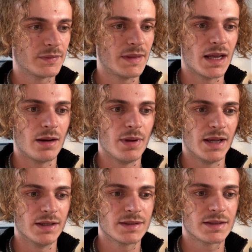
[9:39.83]

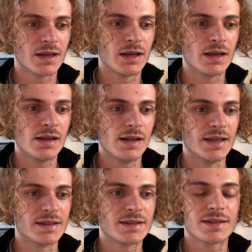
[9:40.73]
database.
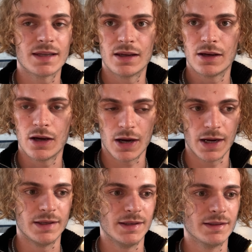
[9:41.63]
Let's
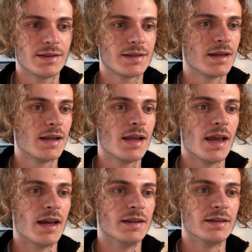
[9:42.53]
hide it
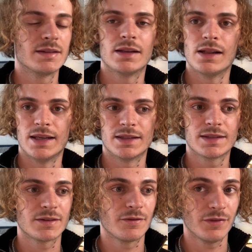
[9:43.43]
and
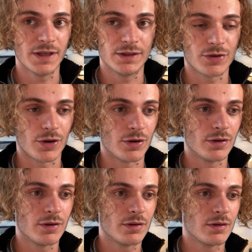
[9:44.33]
let's
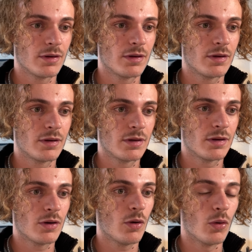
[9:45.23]
filter
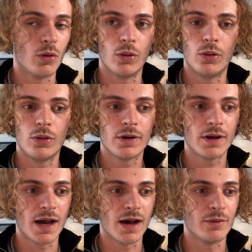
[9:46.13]
all
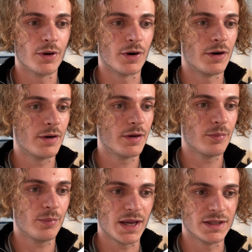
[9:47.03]
our
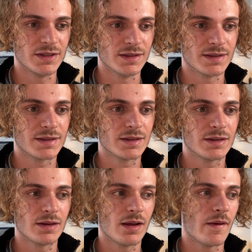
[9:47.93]

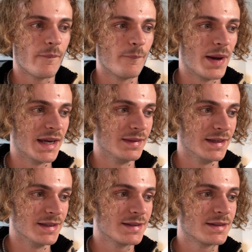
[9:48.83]
pages by
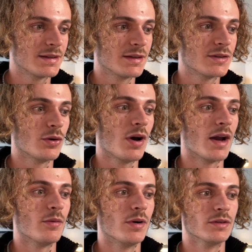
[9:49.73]
this. So
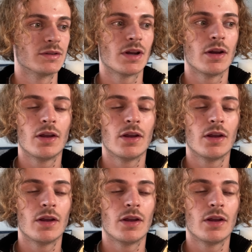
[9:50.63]
I want